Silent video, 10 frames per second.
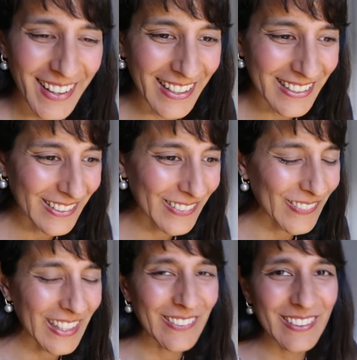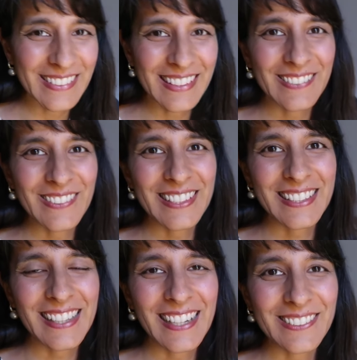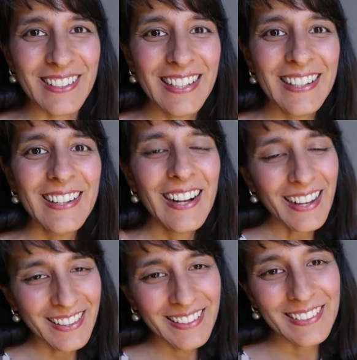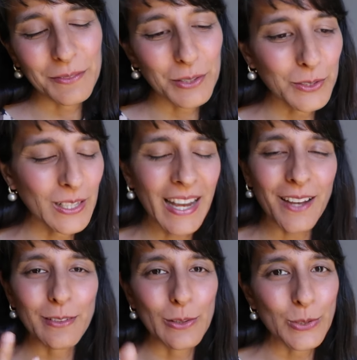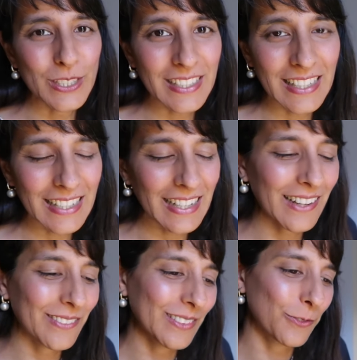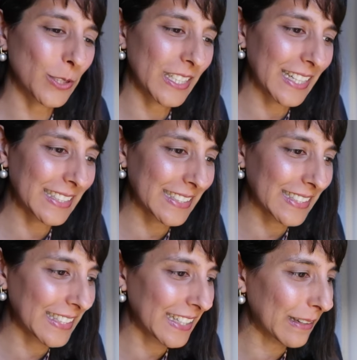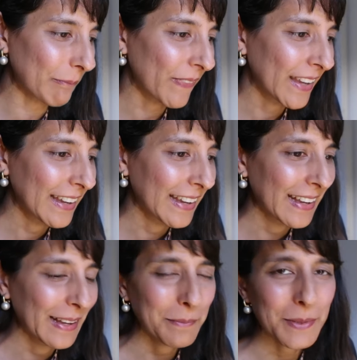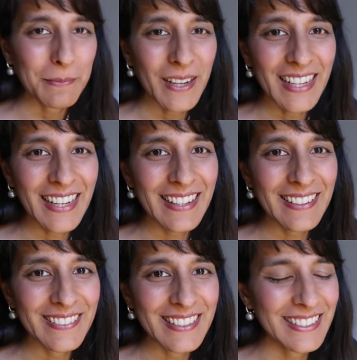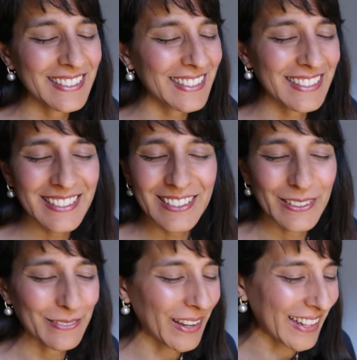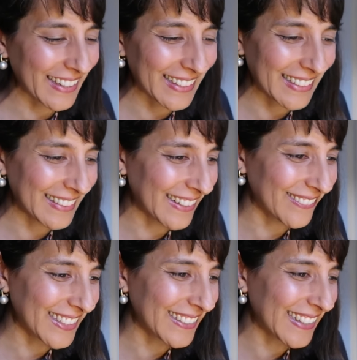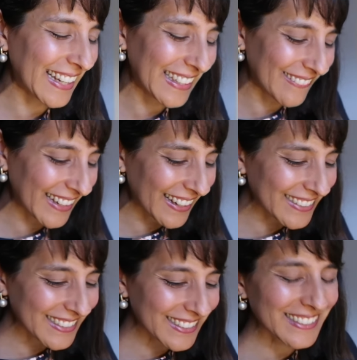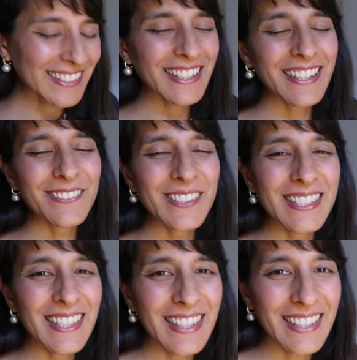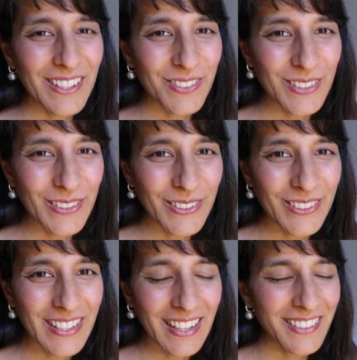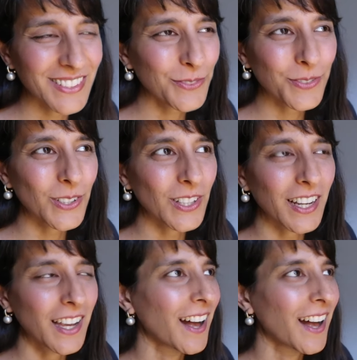I don't know if anyone's going to watch the last one. I think someone will. I haven't launched it yet. I haven't fully edited it yet. But my hair is just so bad in that video. Anyway, I just, because like it was Sunday afternoon and I just felt like,